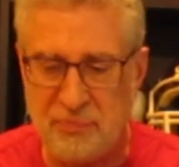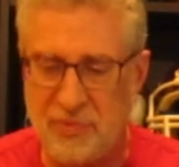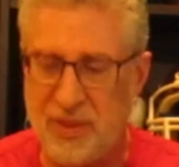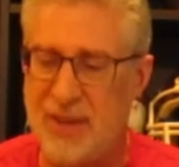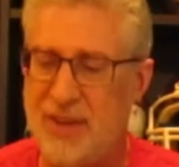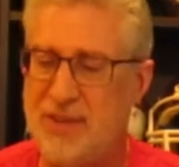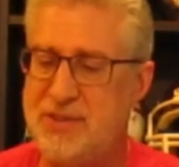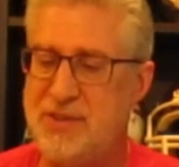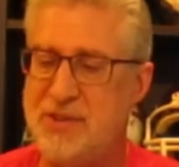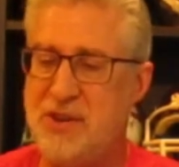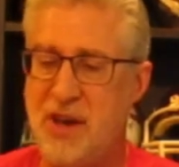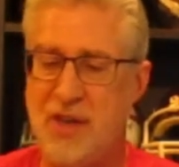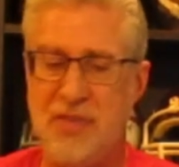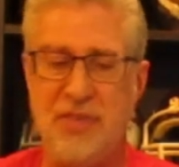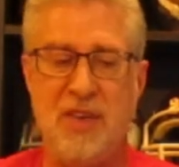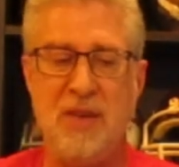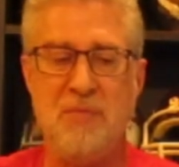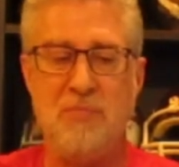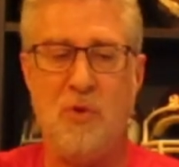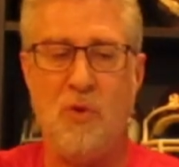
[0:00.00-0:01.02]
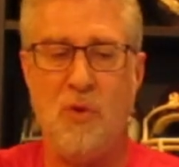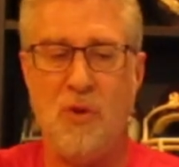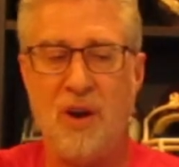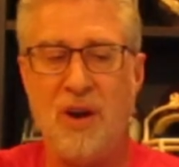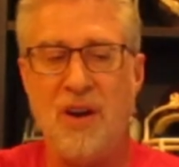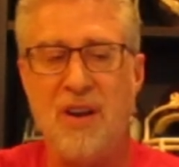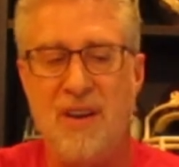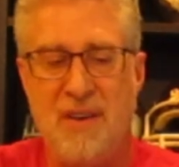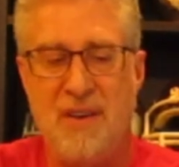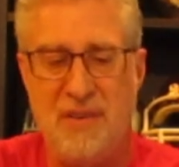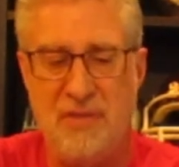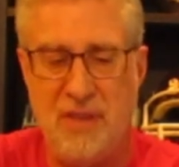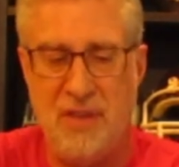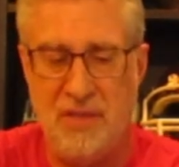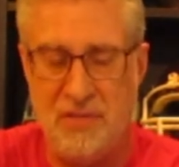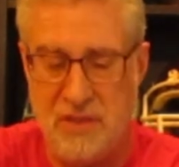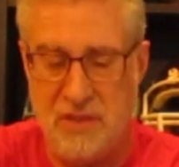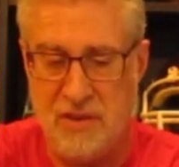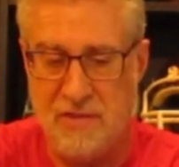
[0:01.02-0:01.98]
is nothing more
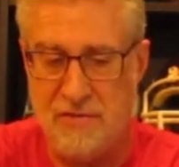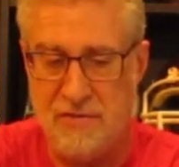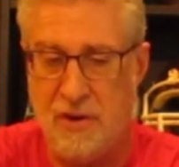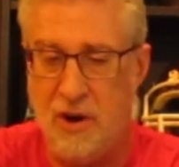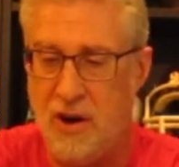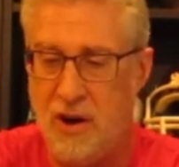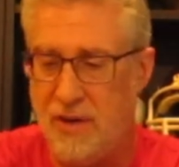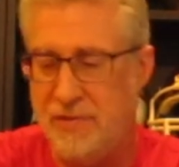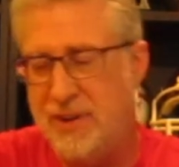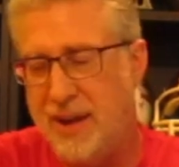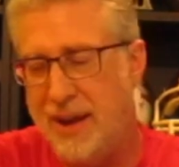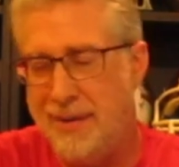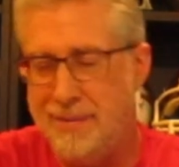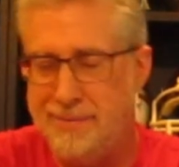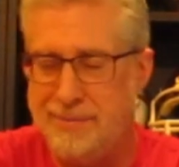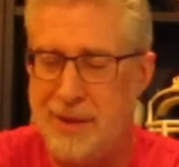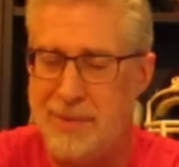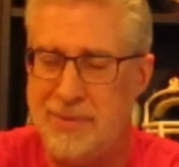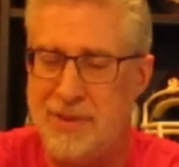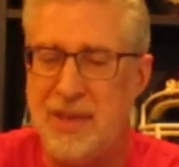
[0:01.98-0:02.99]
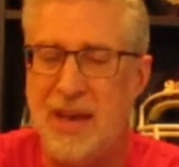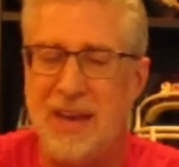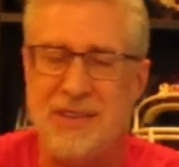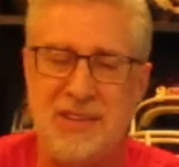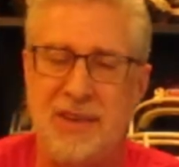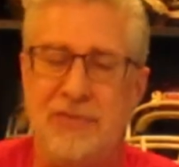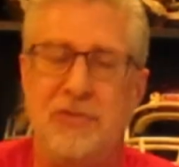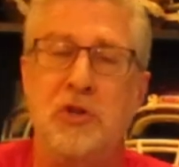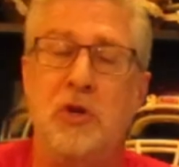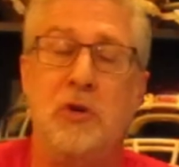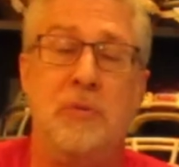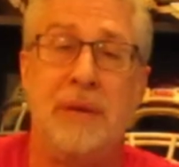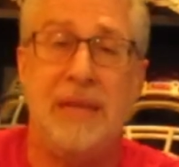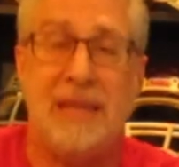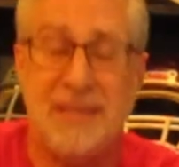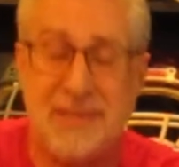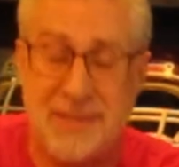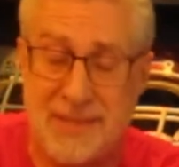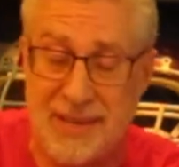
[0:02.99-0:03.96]
than the evolved, maybe the
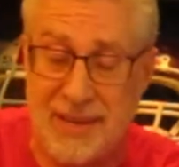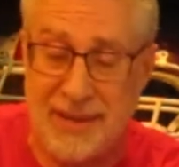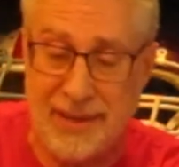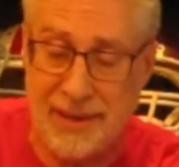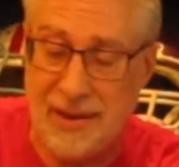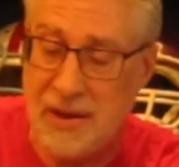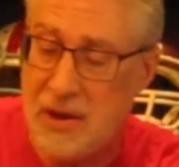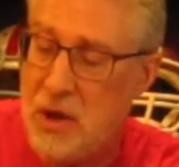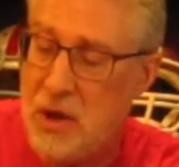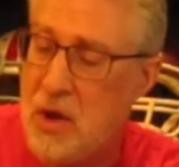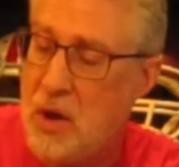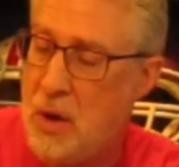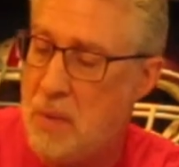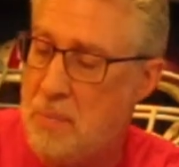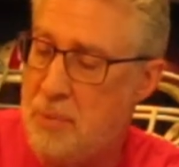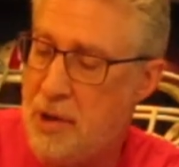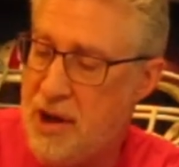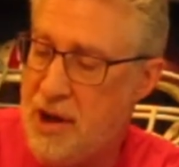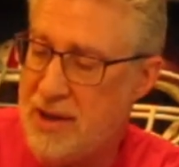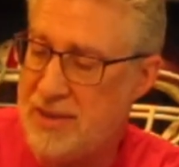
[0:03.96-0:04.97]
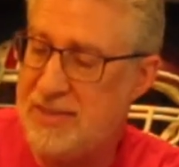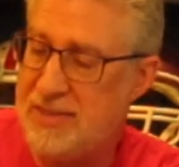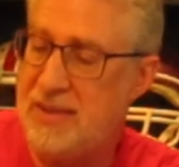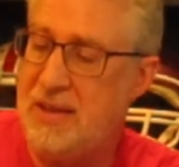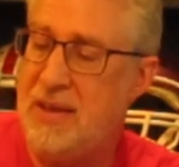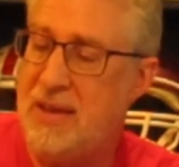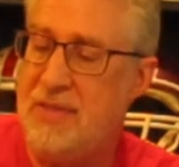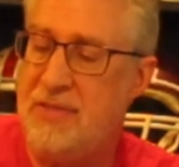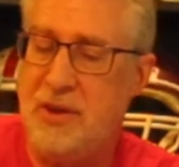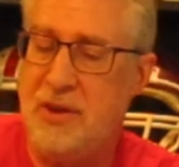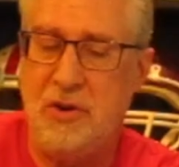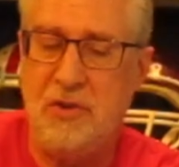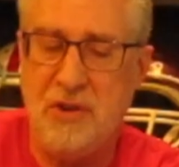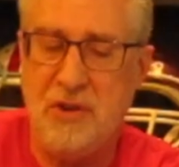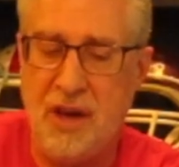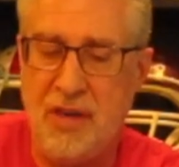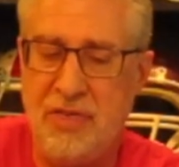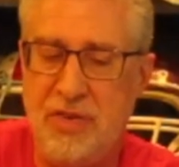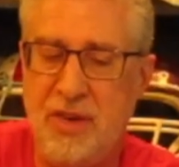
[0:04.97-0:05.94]
SF2BDC, but they're
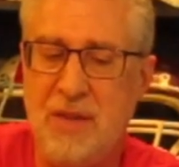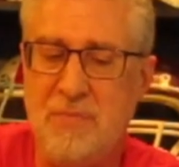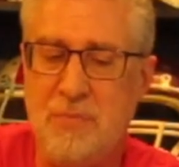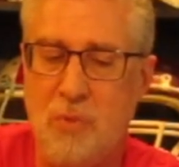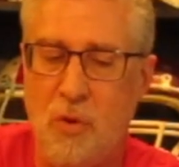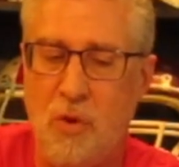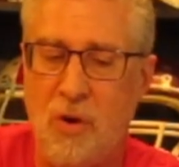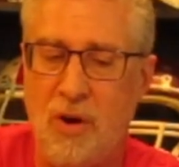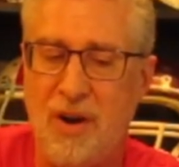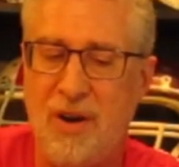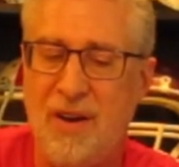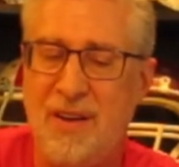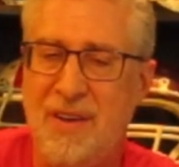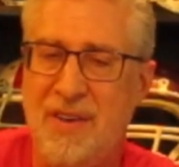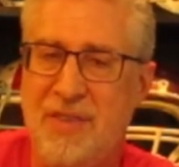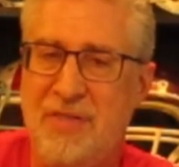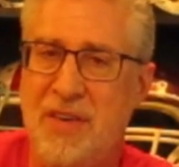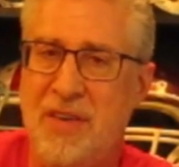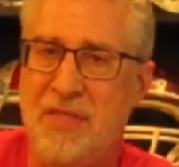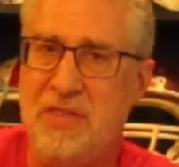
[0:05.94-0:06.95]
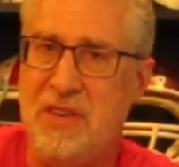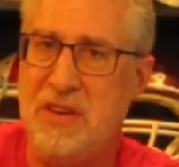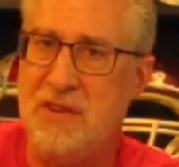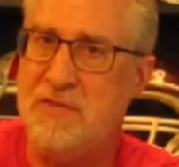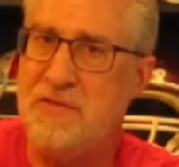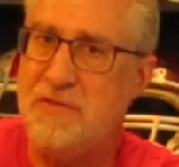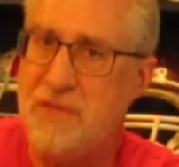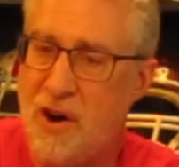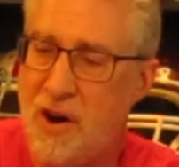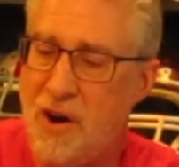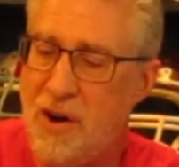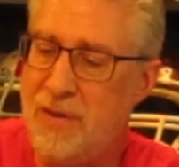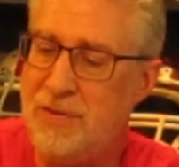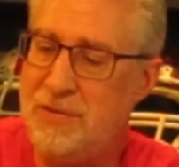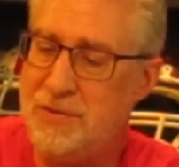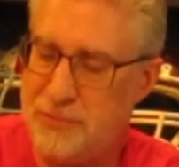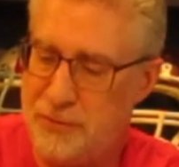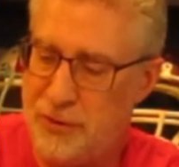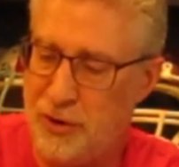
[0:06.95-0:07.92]
nothing more than the
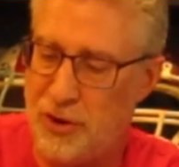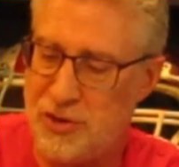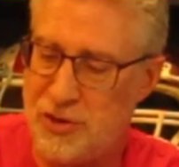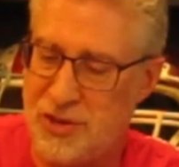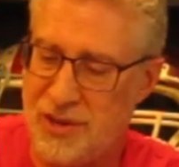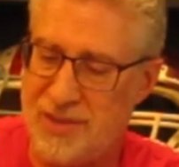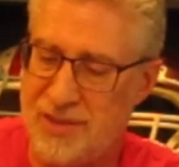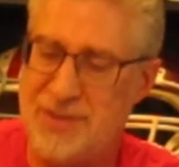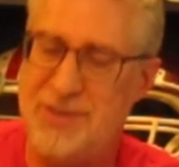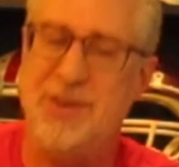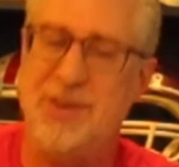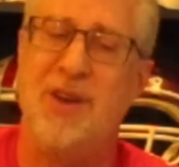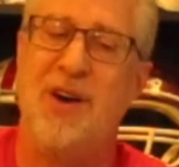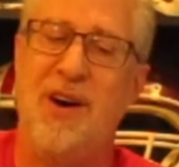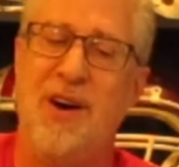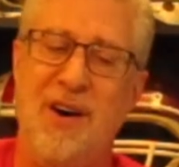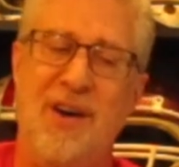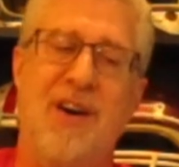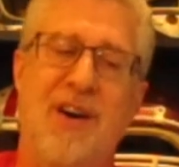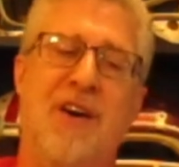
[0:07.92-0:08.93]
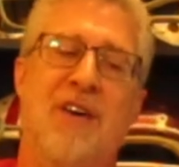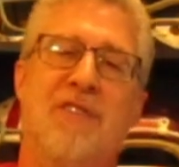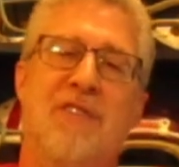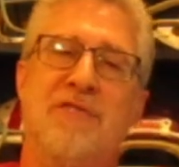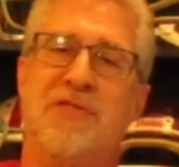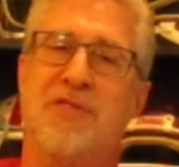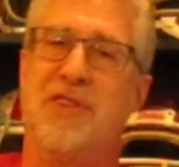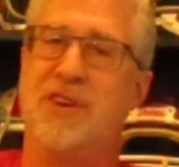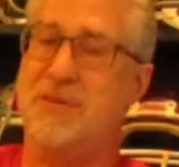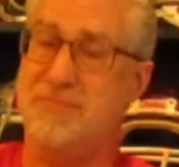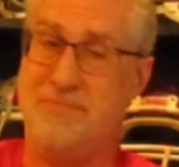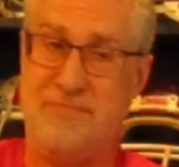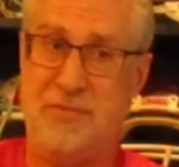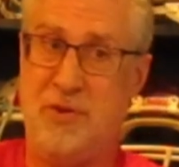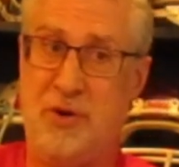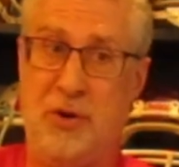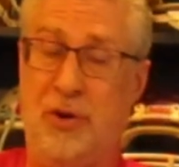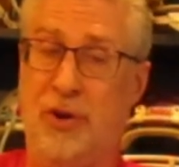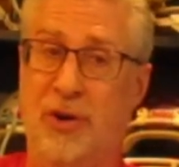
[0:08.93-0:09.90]
evolved versions of the
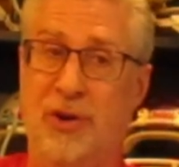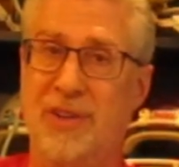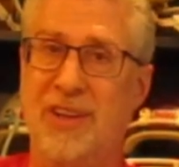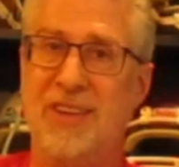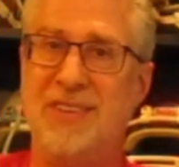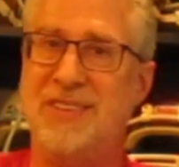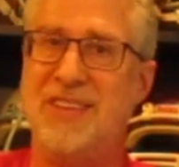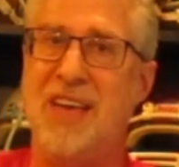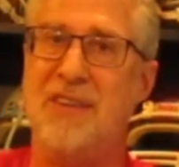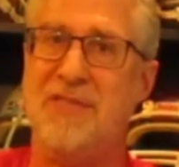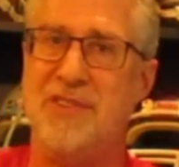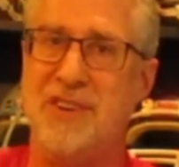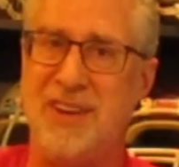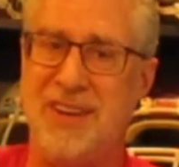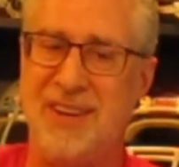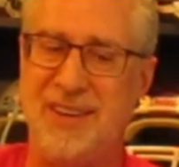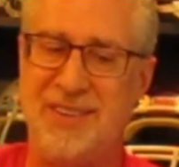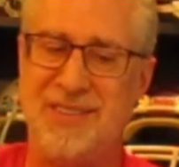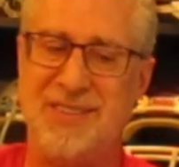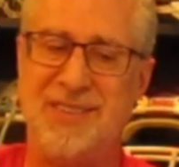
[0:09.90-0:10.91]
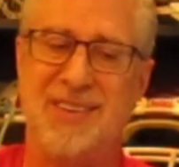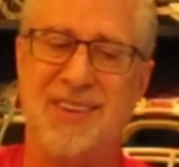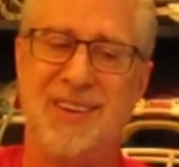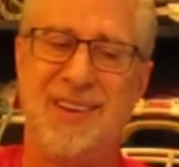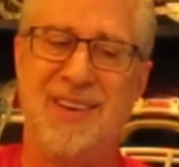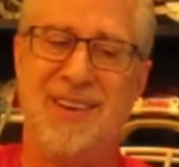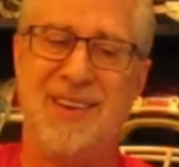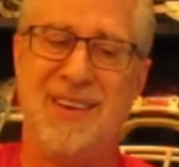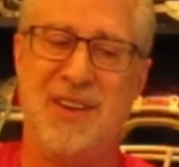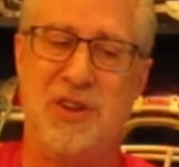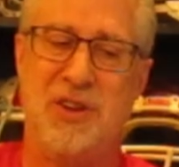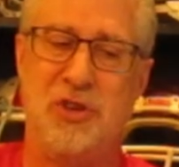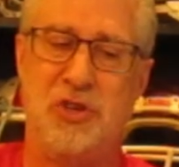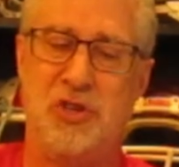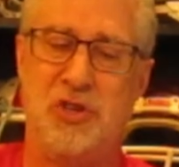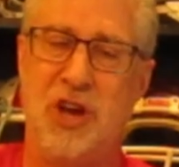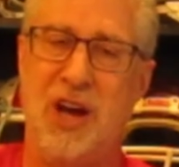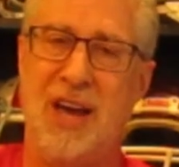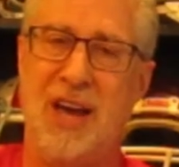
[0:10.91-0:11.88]
early 70s
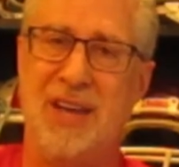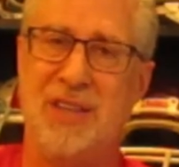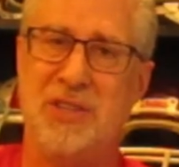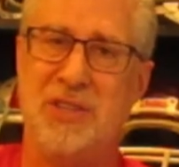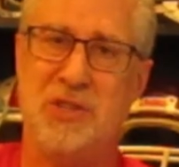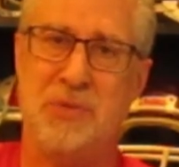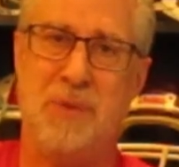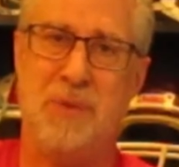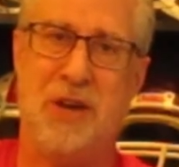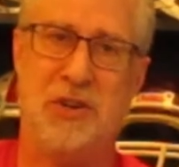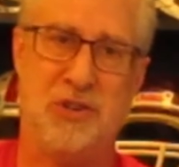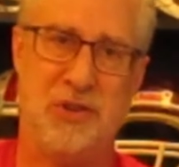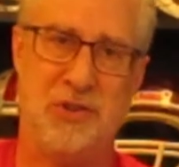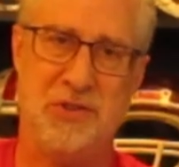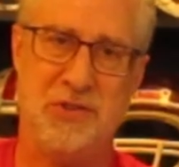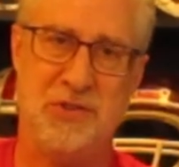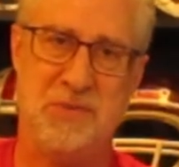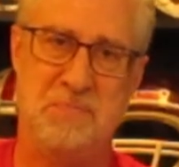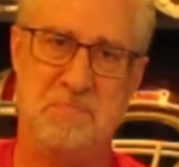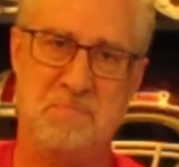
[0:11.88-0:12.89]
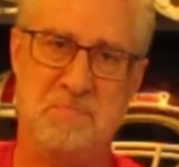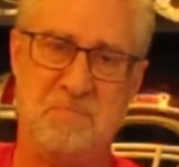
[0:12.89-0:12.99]
Giant specials.